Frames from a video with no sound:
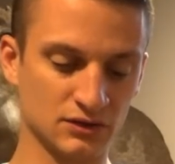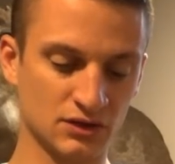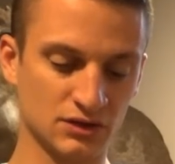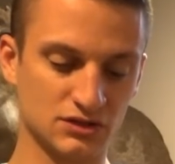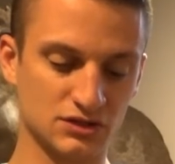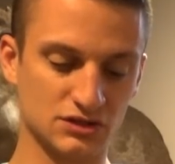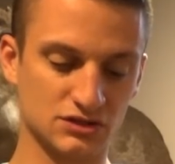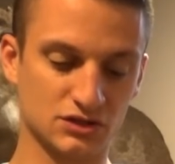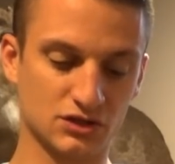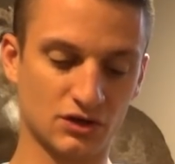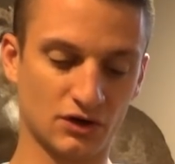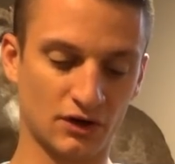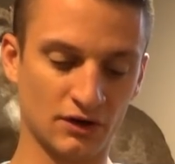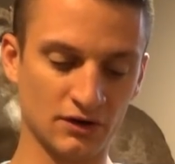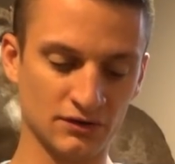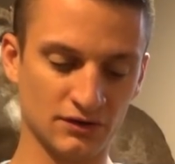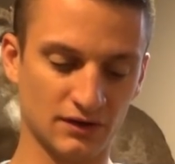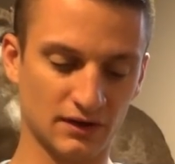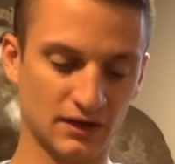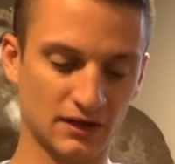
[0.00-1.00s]
just
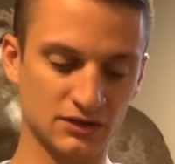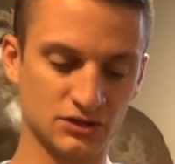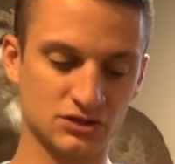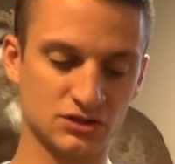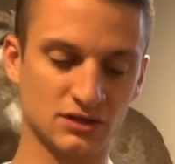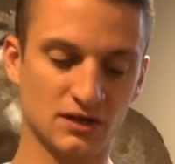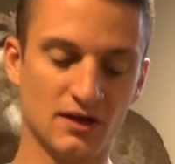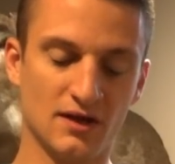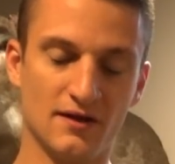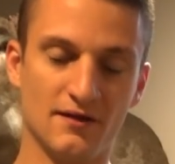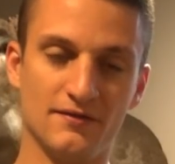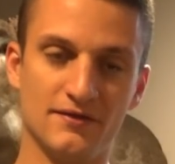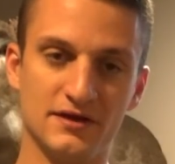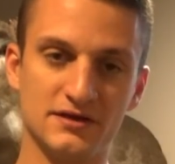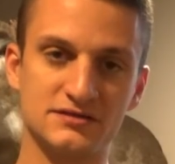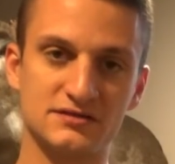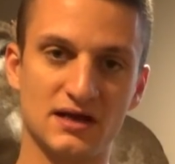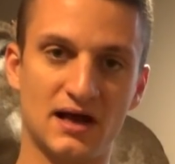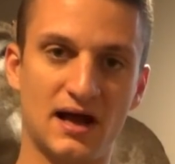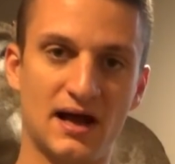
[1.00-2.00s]
girth hitch
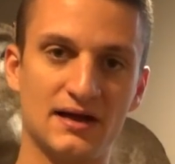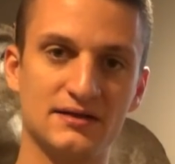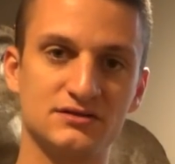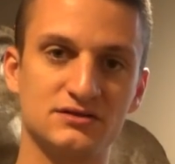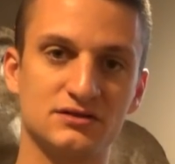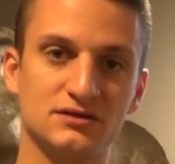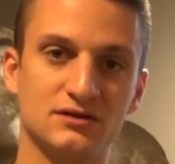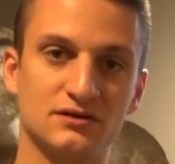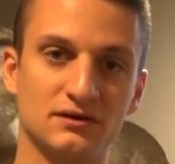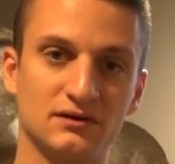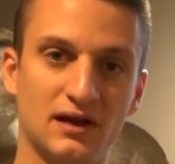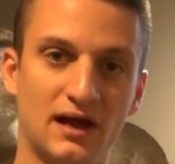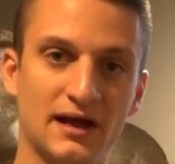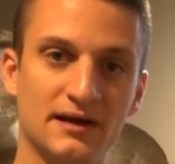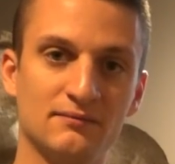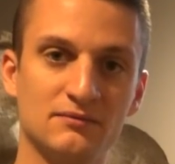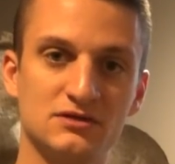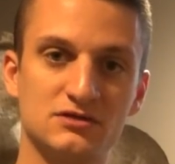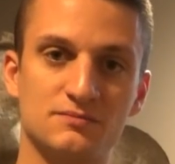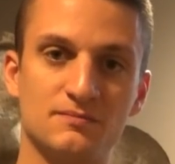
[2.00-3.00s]
this onto your
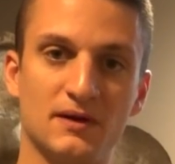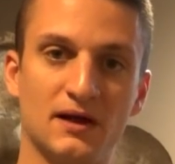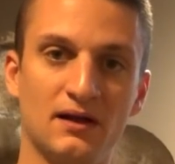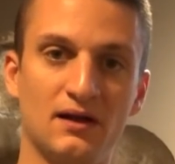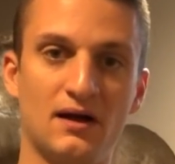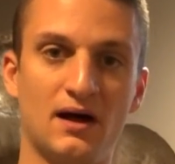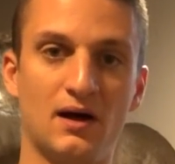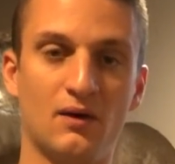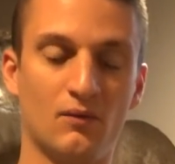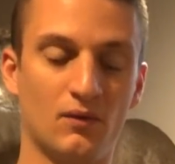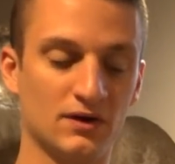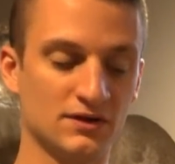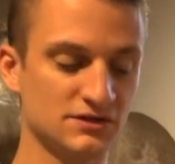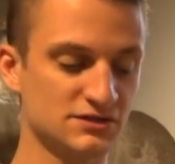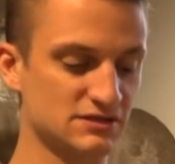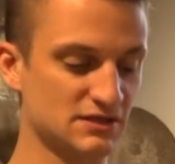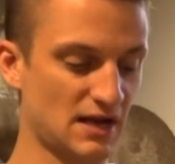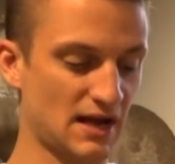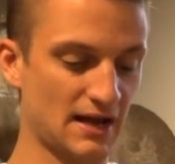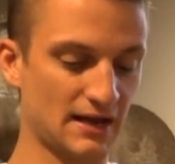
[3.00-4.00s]
lineman's belt on one
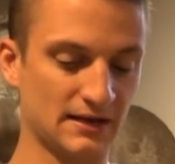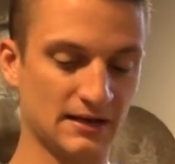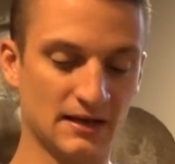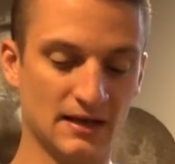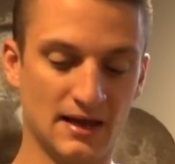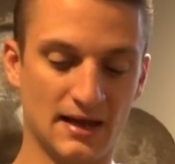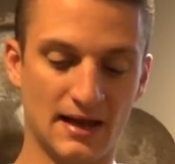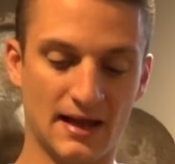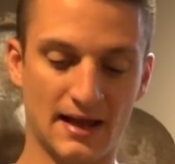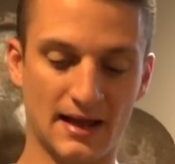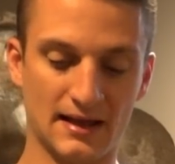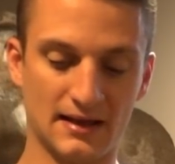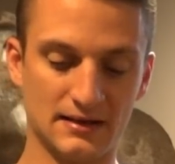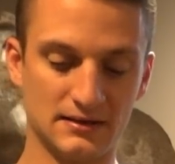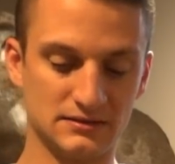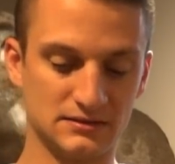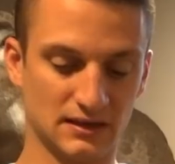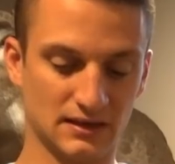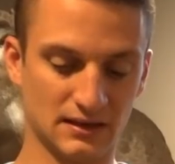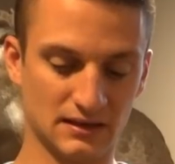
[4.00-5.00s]
side,
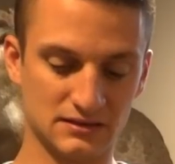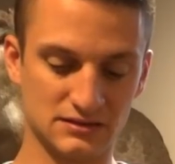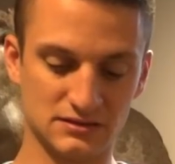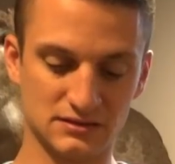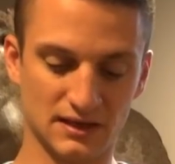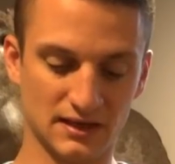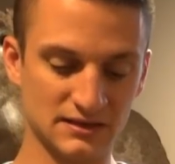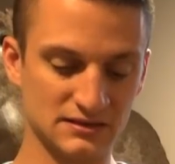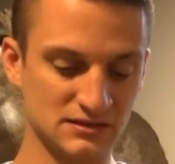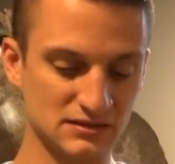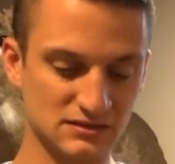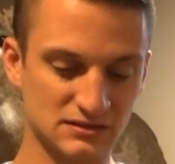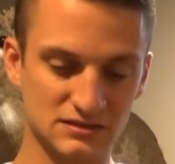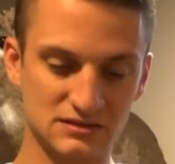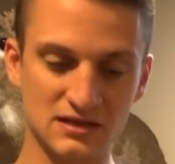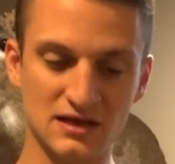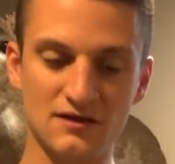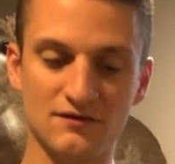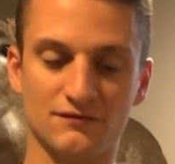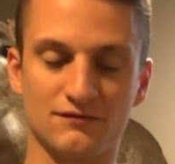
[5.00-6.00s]
and it's nice and
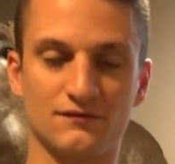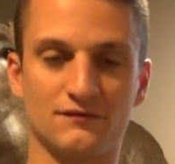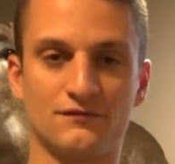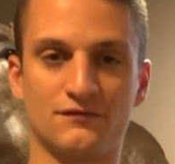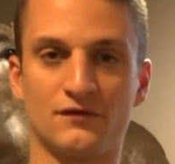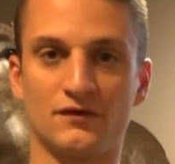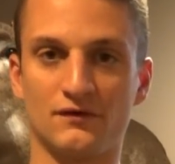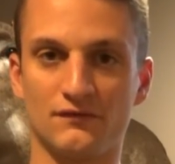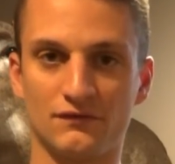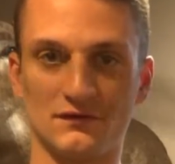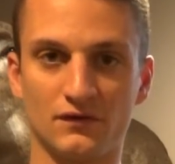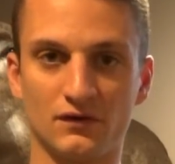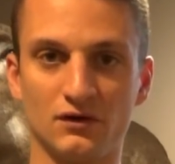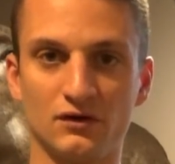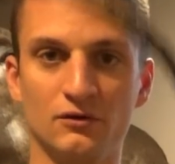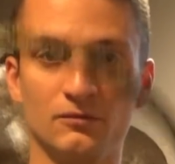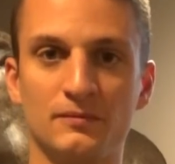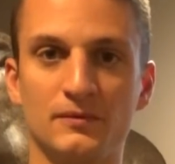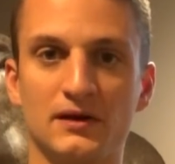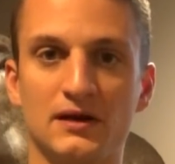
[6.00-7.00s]
stiff for
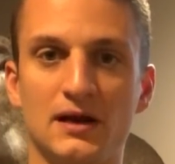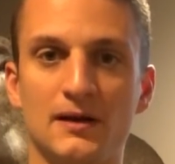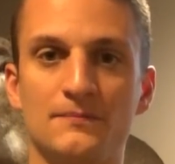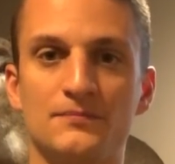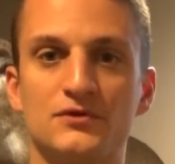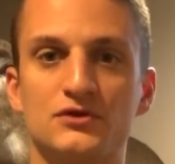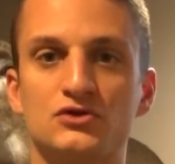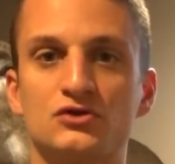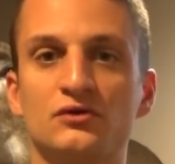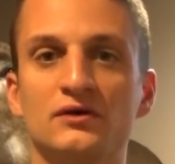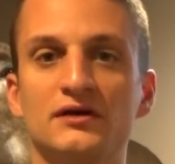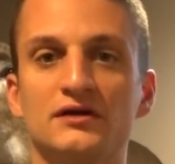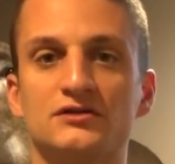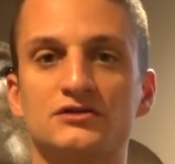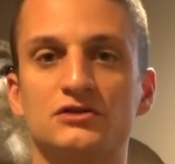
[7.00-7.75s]
looping it up the tree.